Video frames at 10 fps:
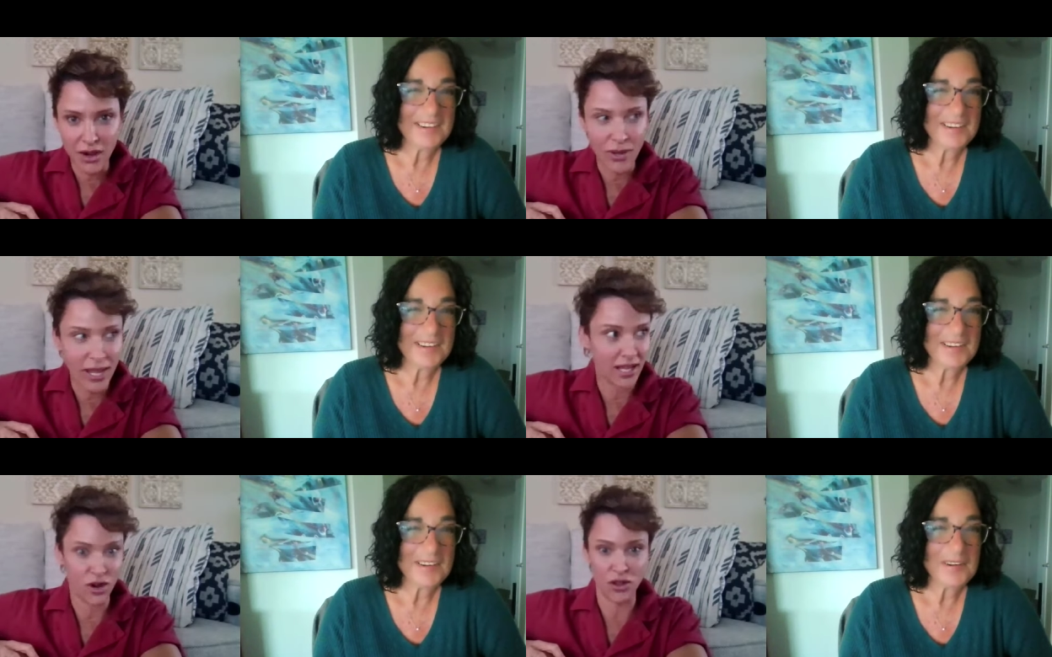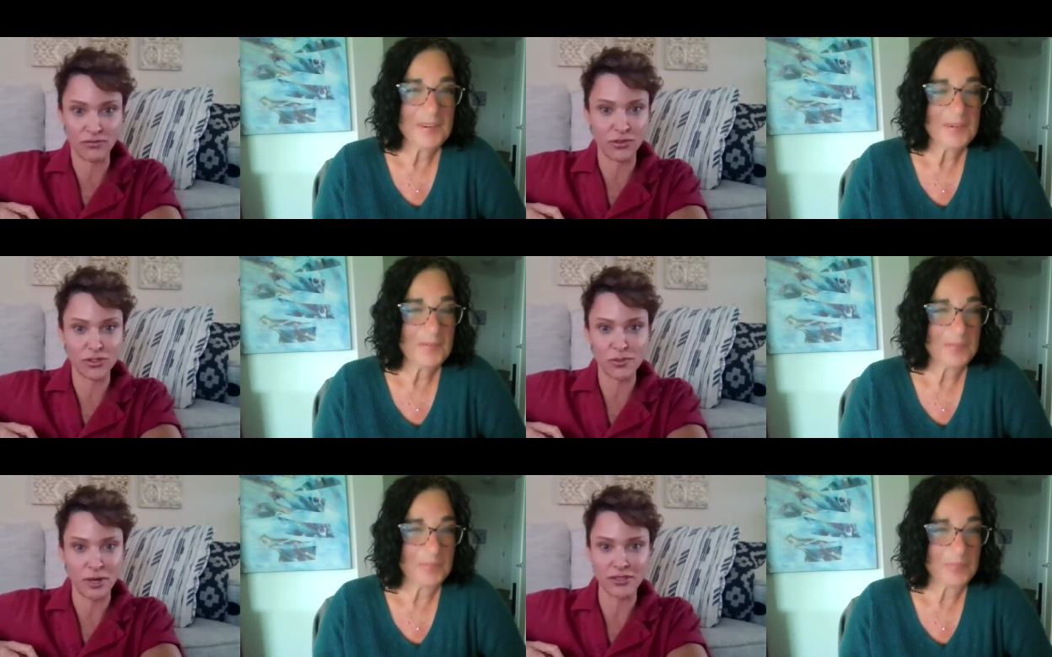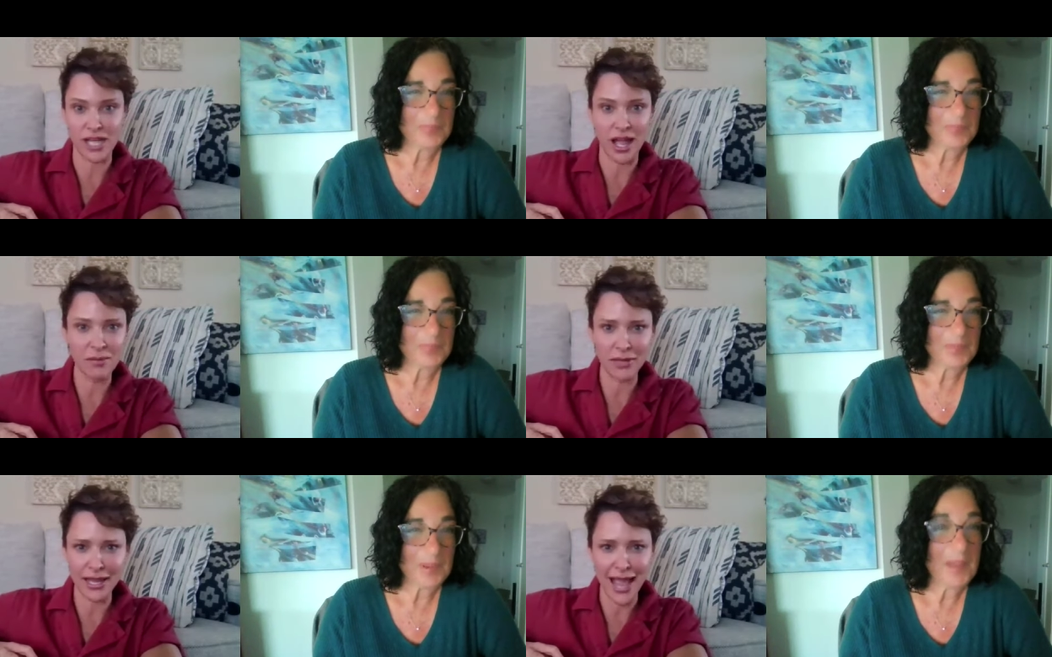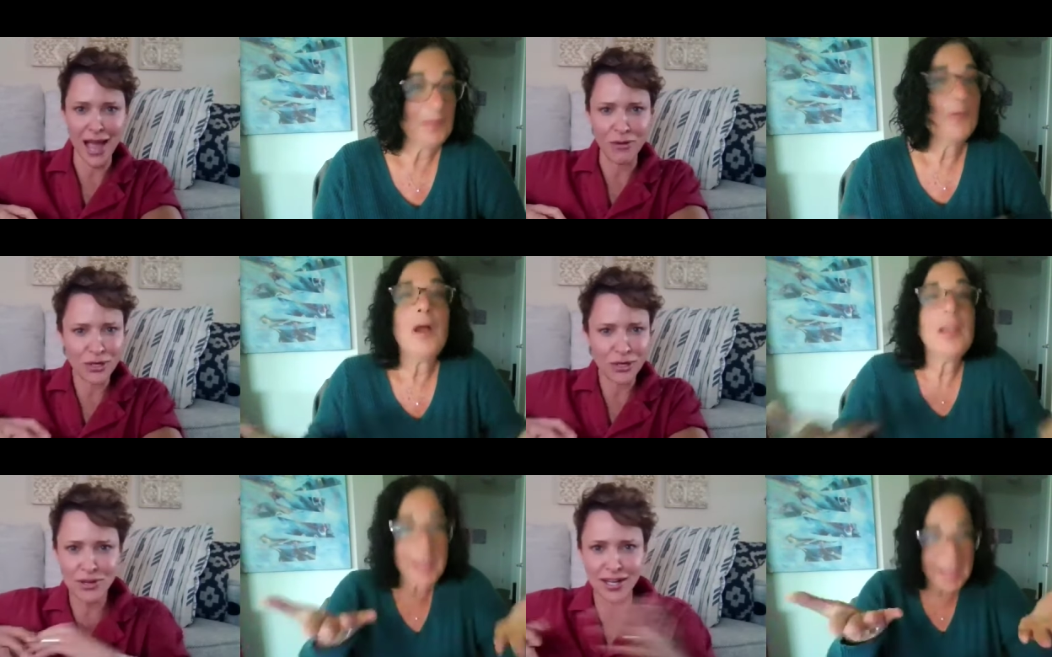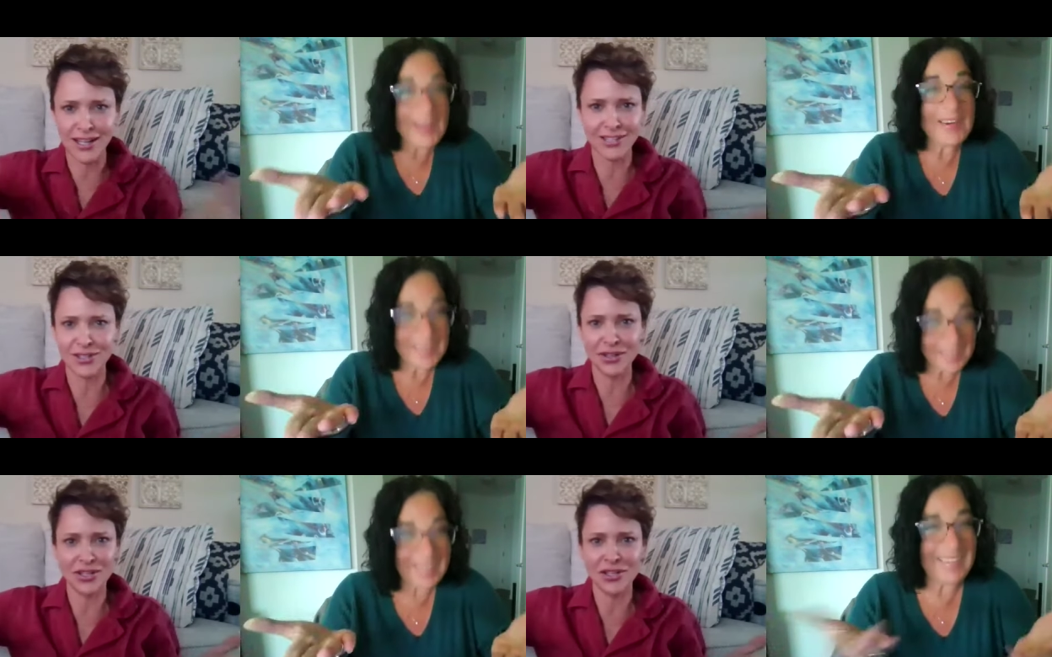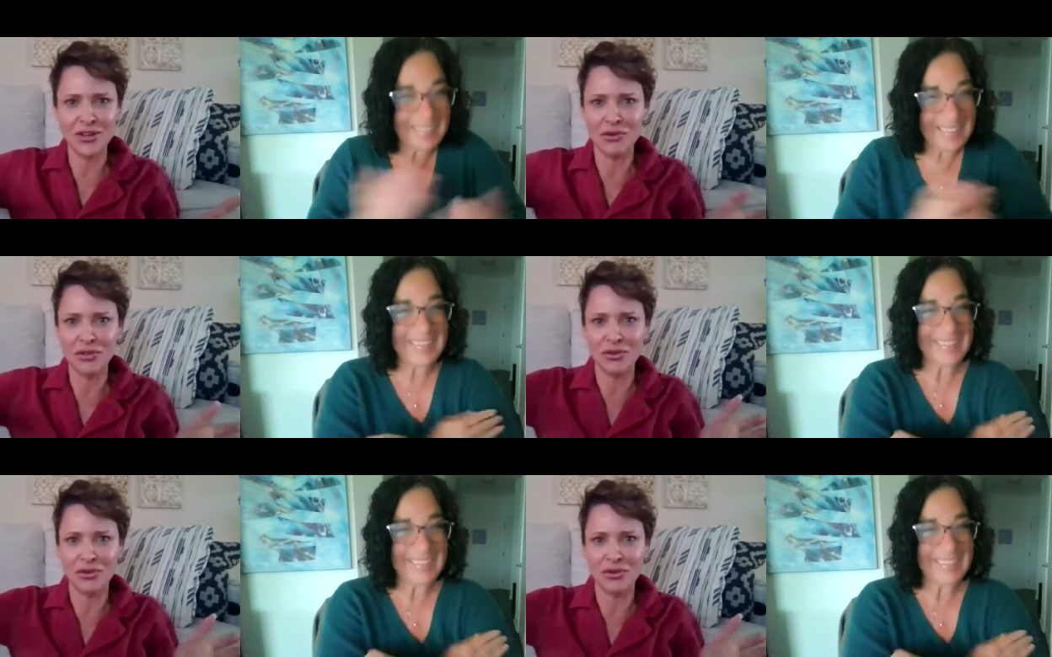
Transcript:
Speaker 1: okay, in all of your spare time, like, how are you going to, you, you know,